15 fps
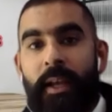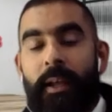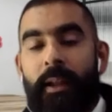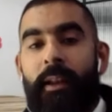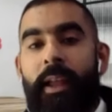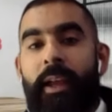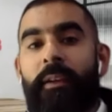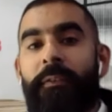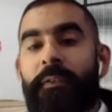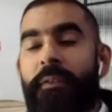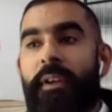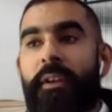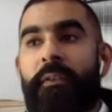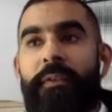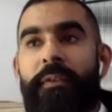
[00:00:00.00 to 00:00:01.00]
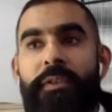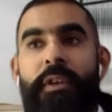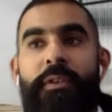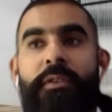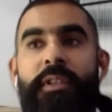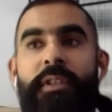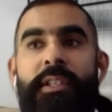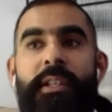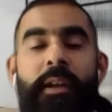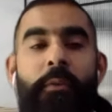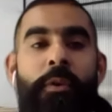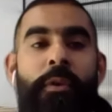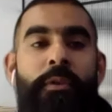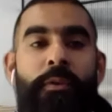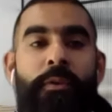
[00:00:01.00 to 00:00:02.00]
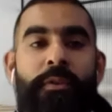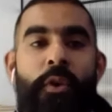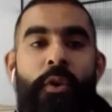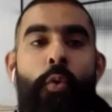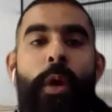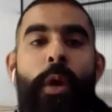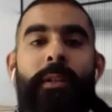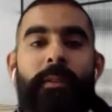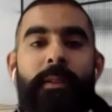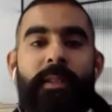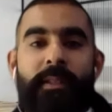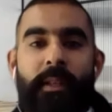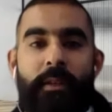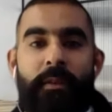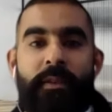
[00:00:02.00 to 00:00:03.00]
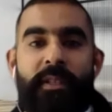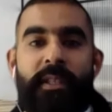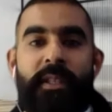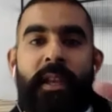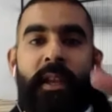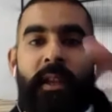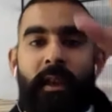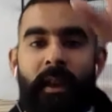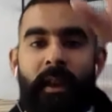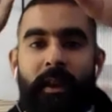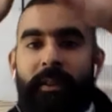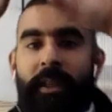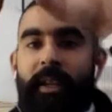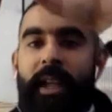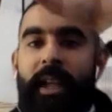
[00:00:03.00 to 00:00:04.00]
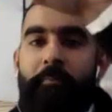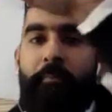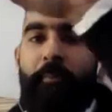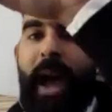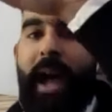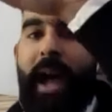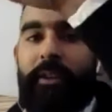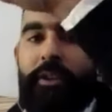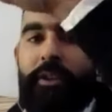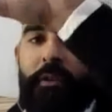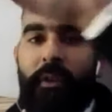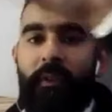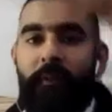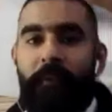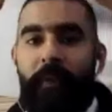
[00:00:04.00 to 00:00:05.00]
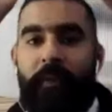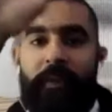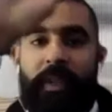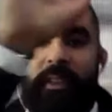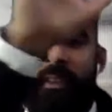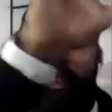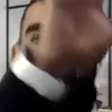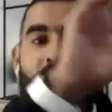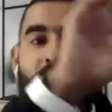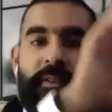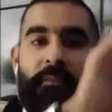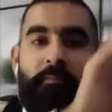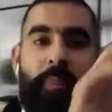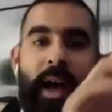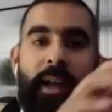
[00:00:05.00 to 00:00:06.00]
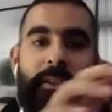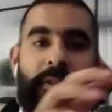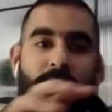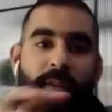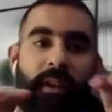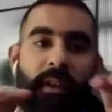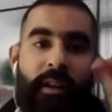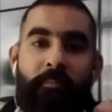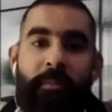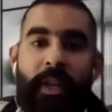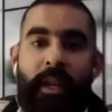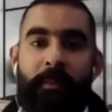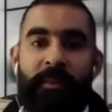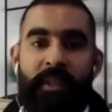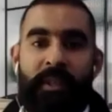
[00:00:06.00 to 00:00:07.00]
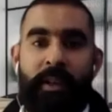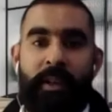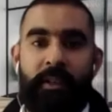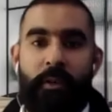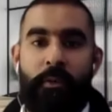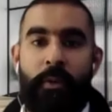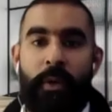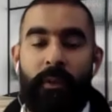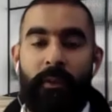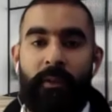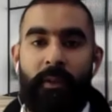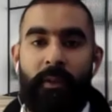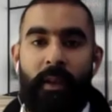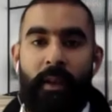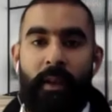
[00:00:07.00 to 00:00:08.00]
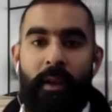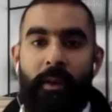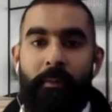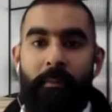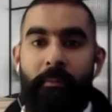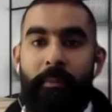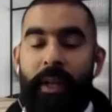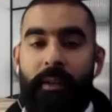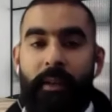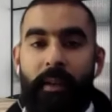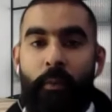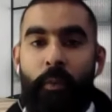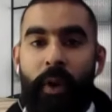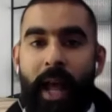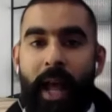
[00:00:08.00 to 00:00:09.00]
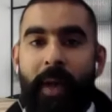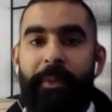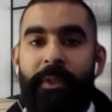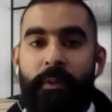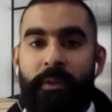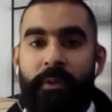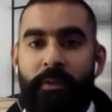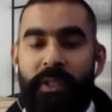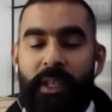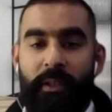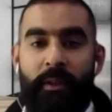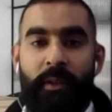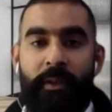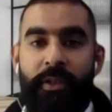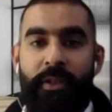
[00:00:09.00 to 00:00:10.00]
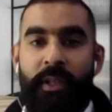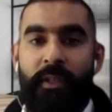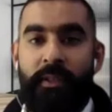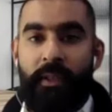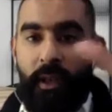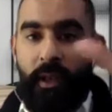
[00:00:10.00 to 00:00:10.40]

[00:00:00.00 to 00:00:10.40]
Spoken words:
legacy infrastructure is like one of those quilts that you see that get patched with 50,000 patches on it and becomes a nice quilt. But what happens with new technology is